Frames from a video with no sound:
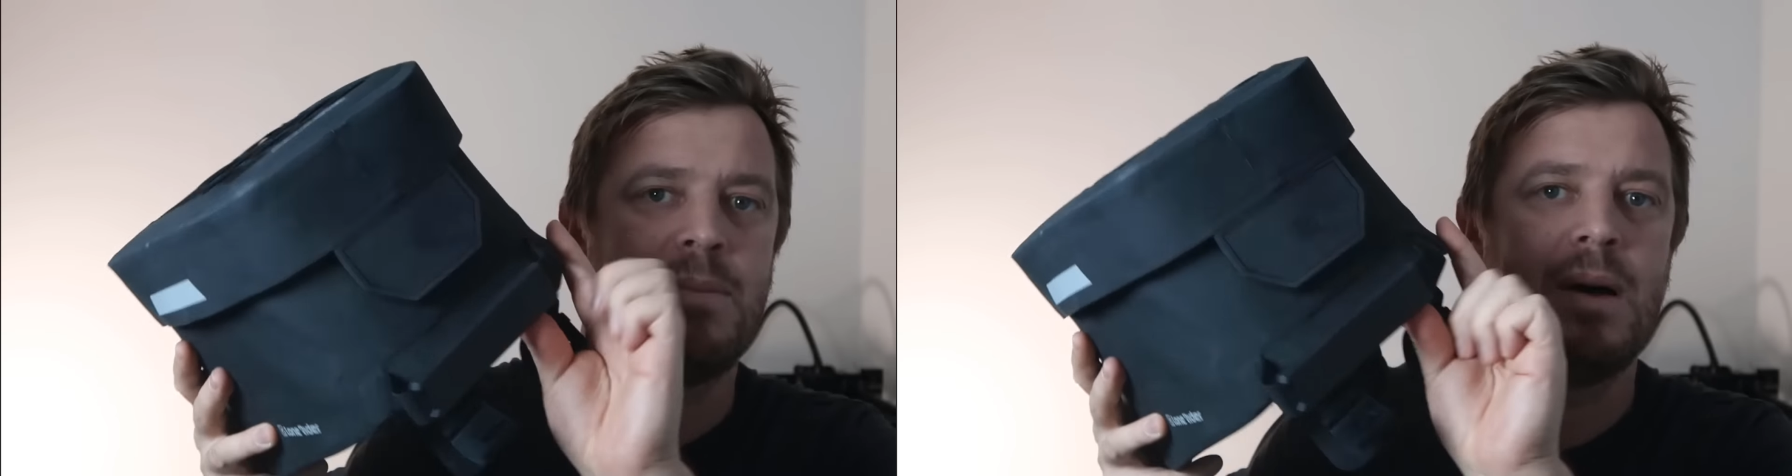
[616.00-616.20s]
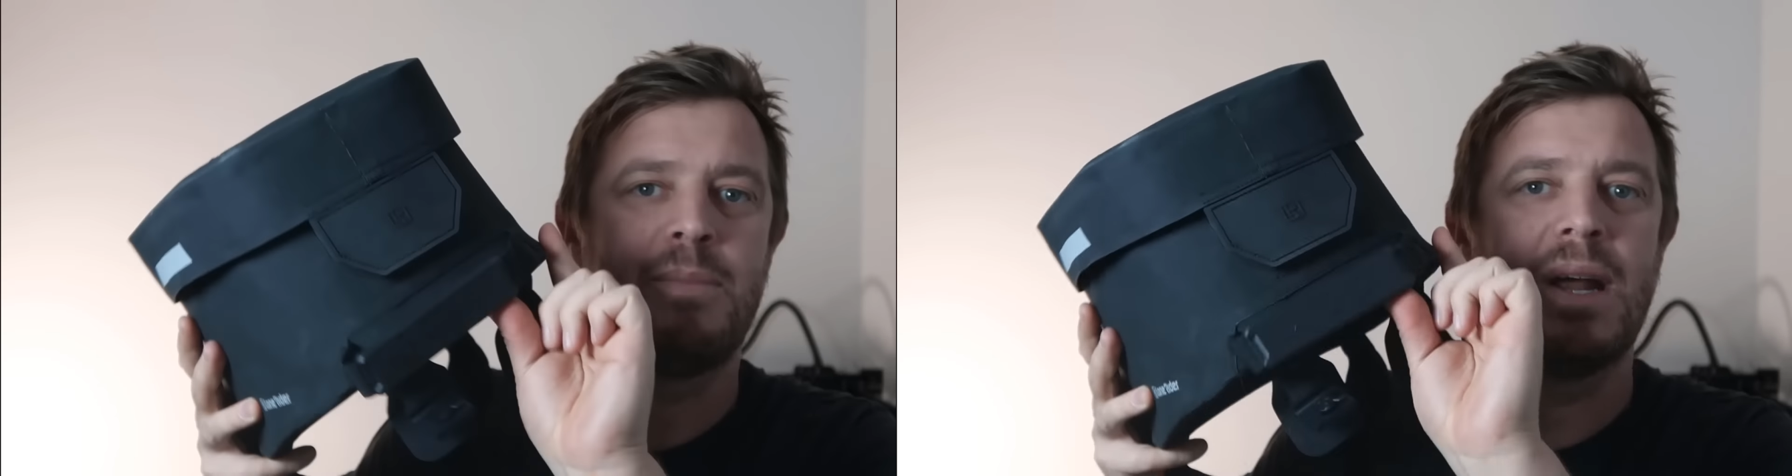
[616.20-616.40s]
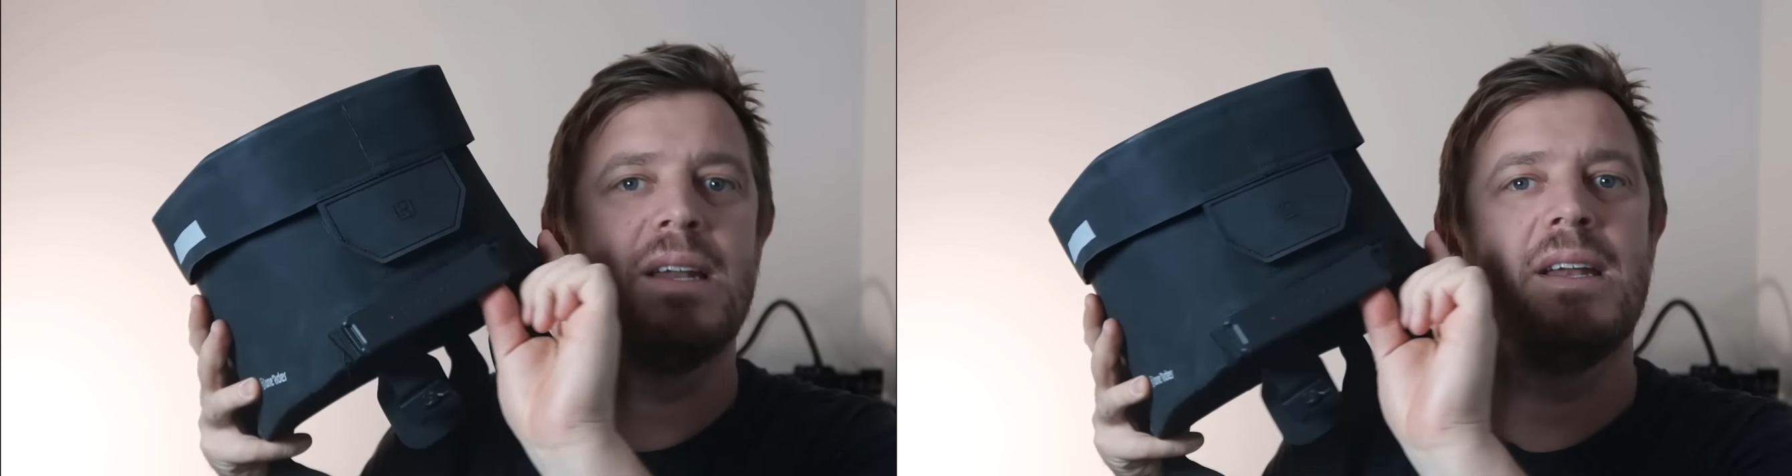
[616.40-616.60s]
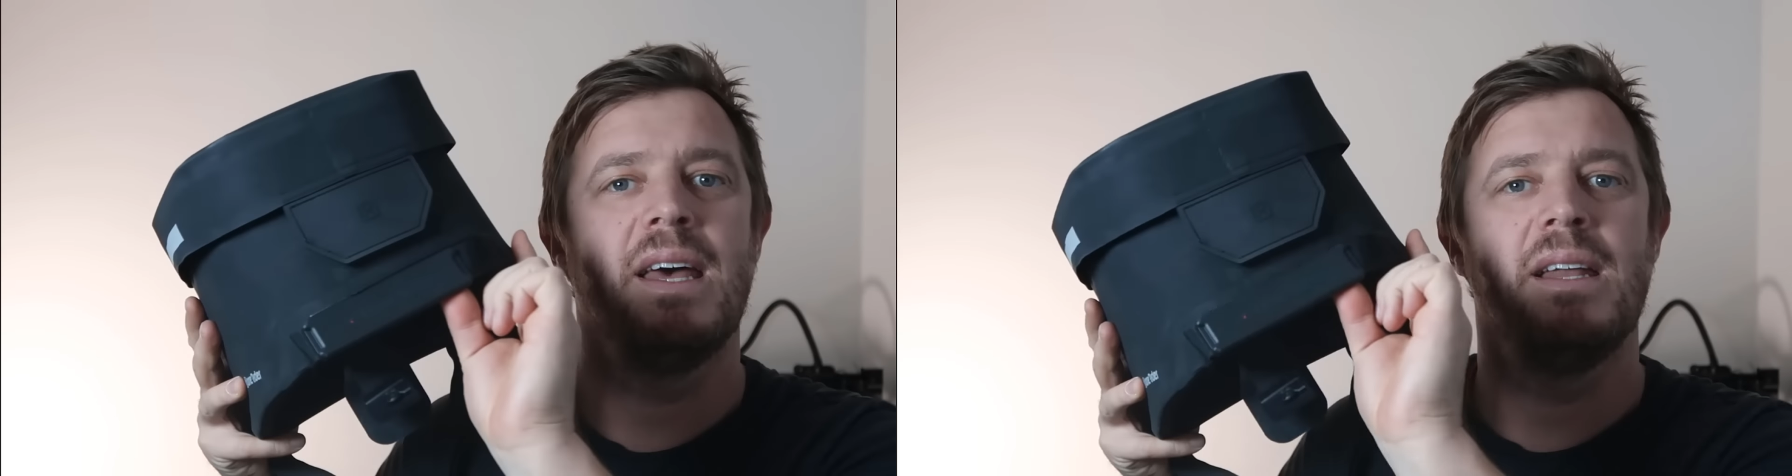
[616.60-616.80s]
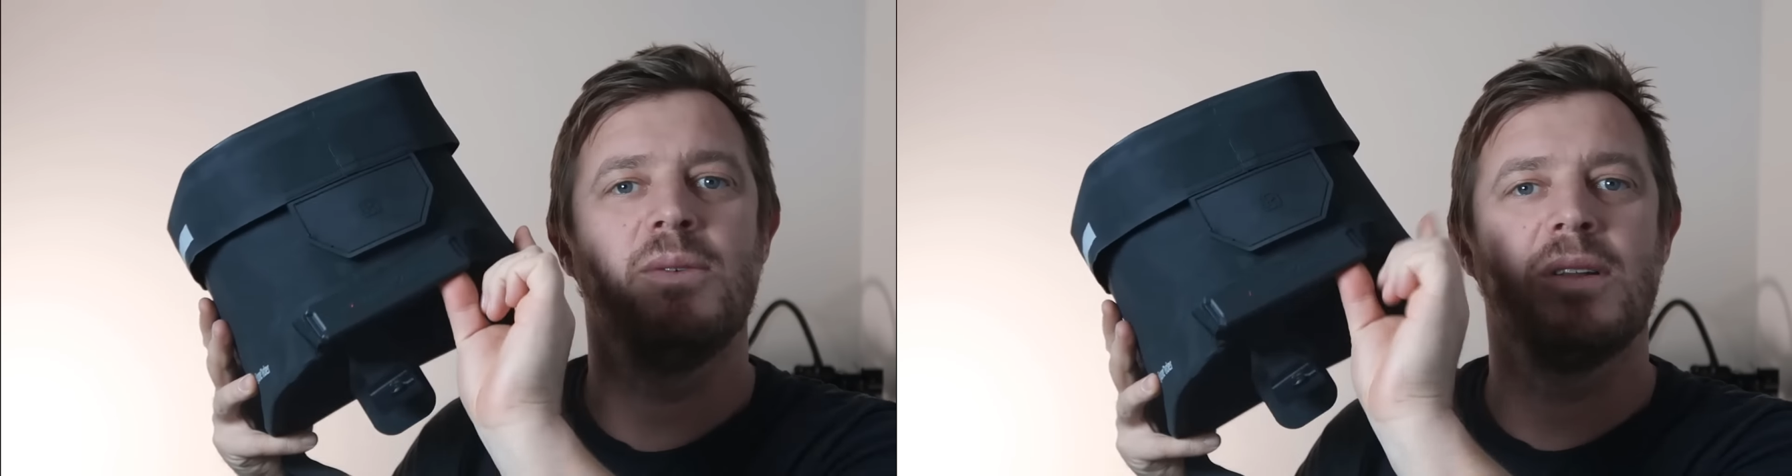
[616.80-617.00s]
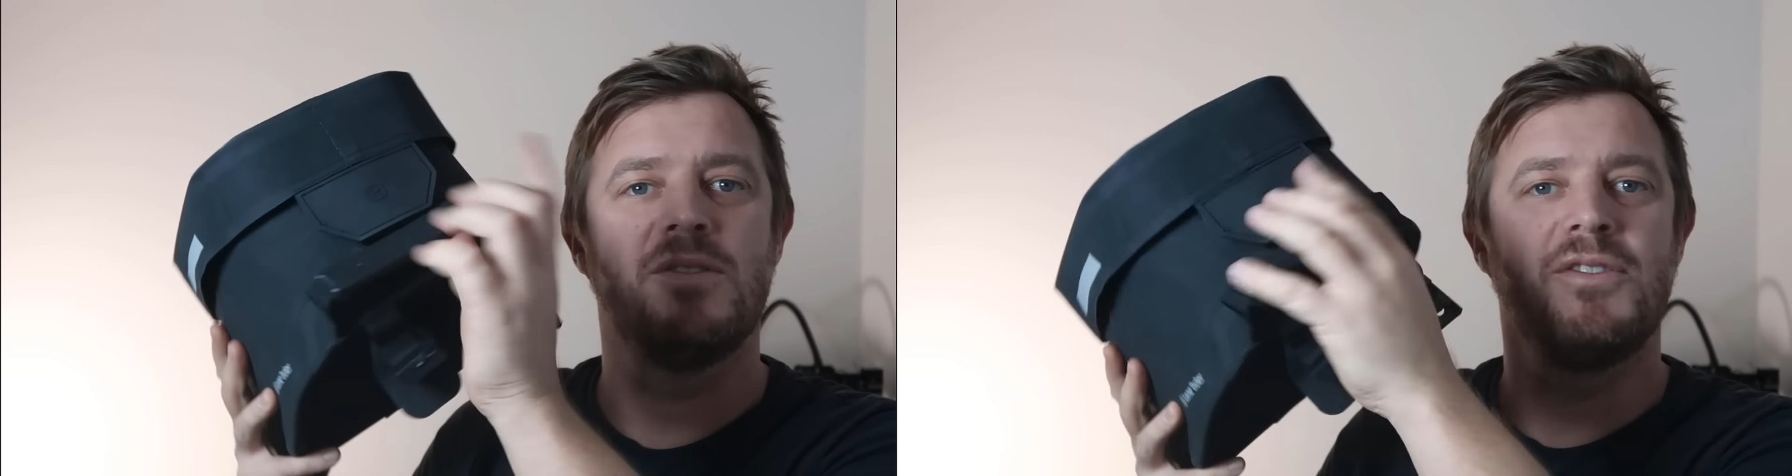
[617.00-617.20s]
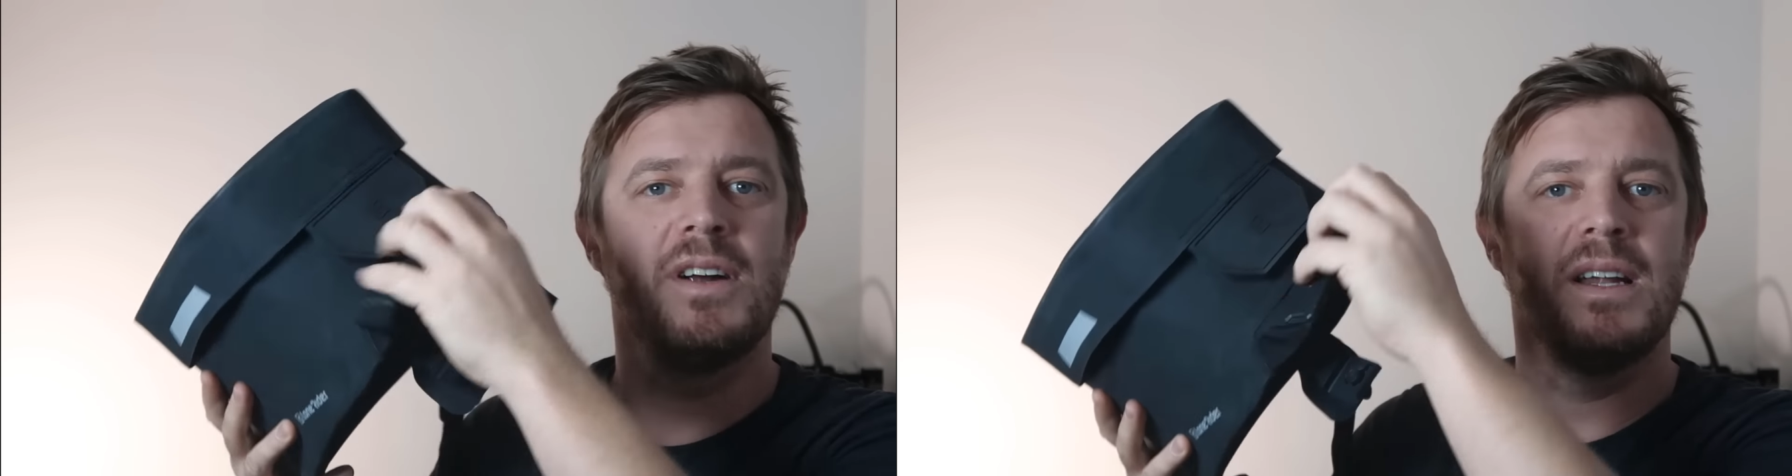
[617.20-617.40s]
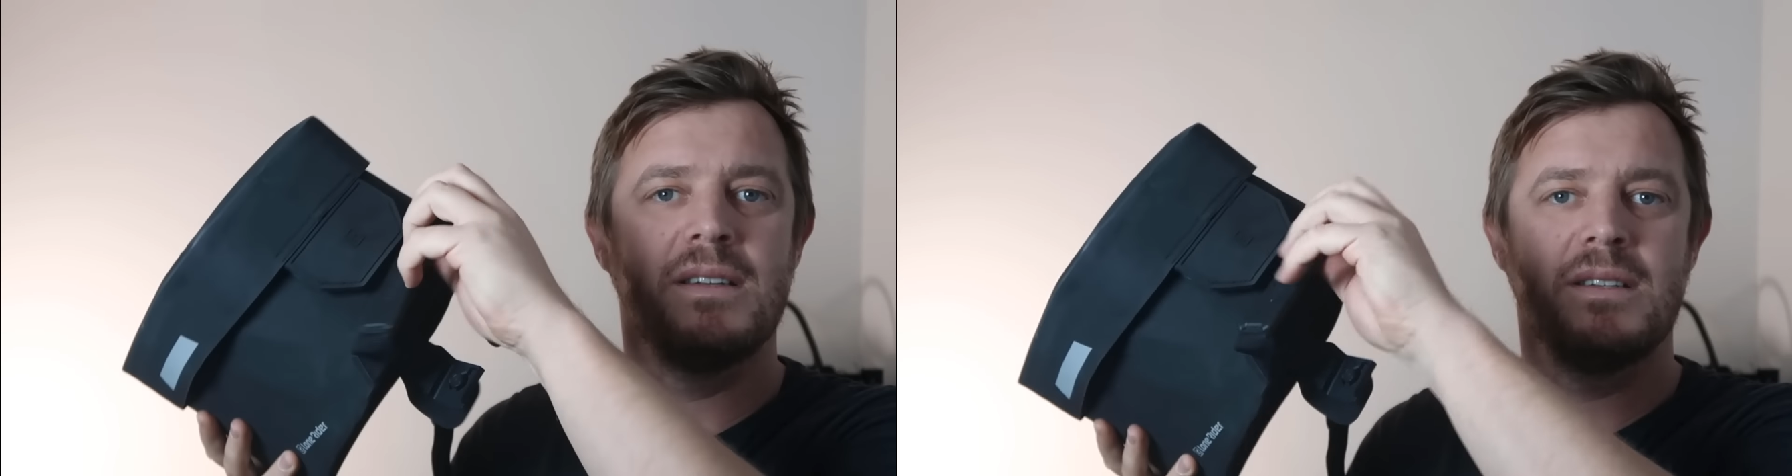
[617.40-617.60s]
A branded handle at the front,